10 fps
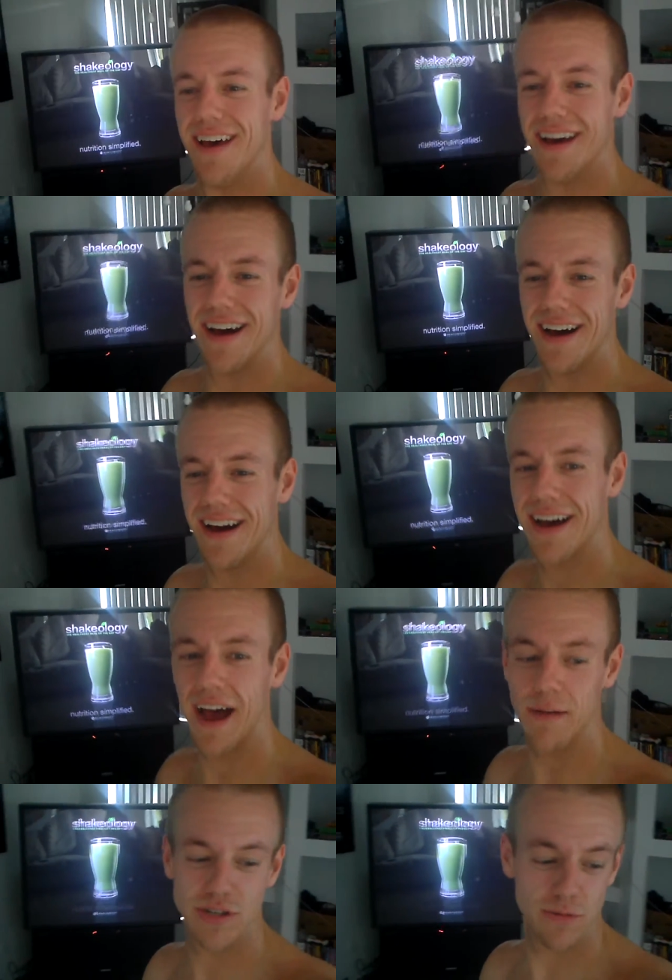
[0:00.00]
Uh,
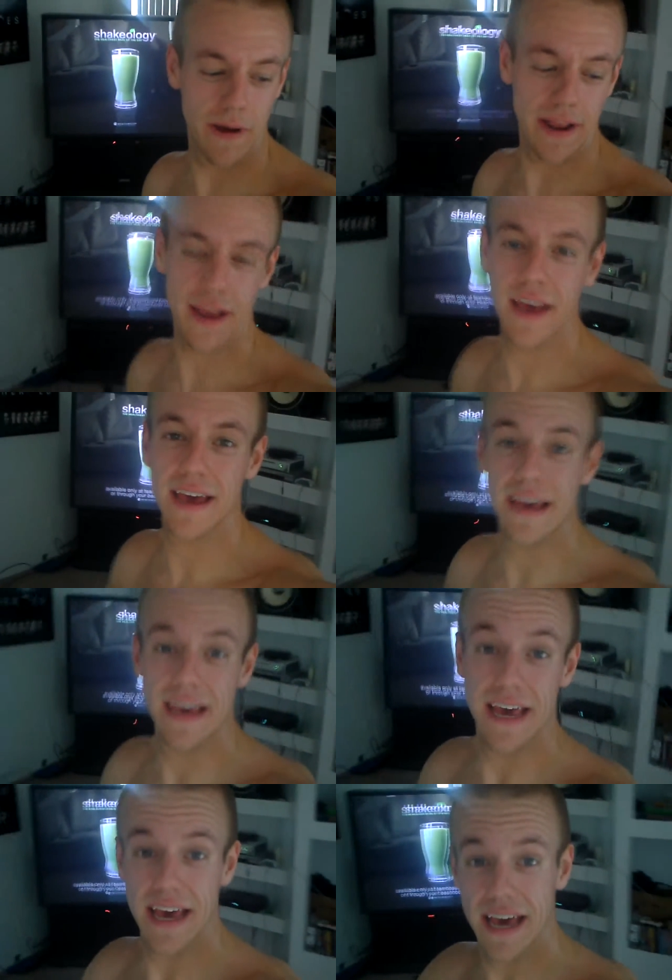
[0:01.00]
I'm sweating
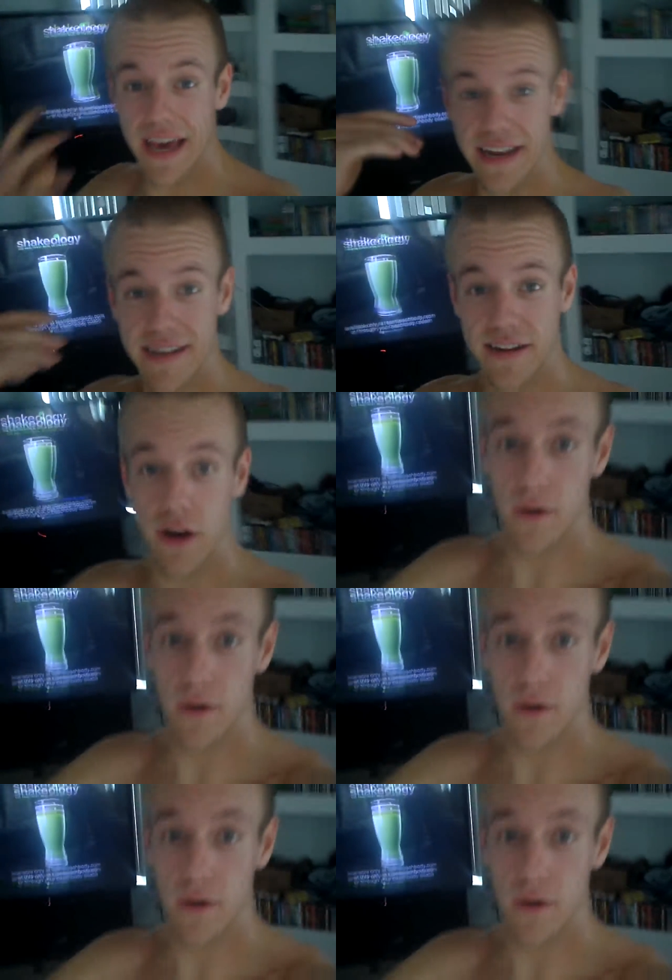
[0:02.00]
head to toe.